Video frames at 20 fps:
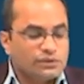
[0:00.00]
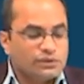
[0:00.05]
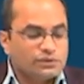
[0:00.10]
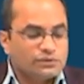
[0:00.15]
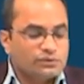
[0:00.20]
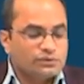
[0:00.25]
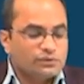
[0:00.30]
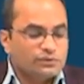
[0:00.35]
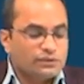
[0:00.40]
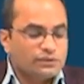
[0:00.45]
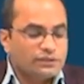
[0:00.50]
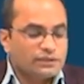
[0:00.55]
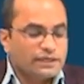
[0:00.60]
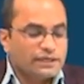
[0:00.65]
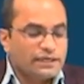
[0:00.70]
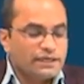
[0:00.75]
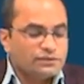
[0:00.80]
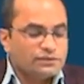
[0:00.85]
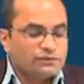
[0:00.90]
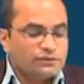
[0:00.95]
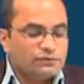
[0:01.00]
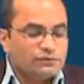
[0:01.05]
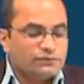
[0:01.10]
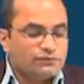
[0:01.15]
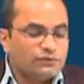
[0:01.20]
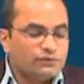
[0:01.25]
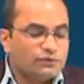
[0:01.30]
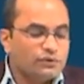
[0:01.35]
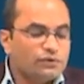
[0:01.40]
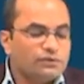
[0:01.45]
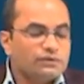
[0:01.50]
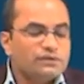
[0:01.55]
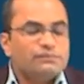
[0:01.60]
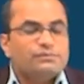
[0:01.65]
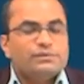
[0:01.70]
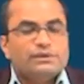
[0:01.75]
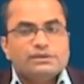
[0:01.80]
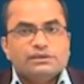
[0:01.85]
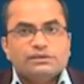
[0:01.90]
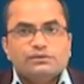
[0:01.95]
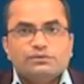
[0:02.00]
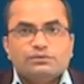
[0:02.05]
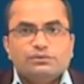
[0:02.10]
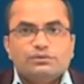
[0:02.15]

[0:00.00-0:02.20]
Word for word: So, the case of non repeated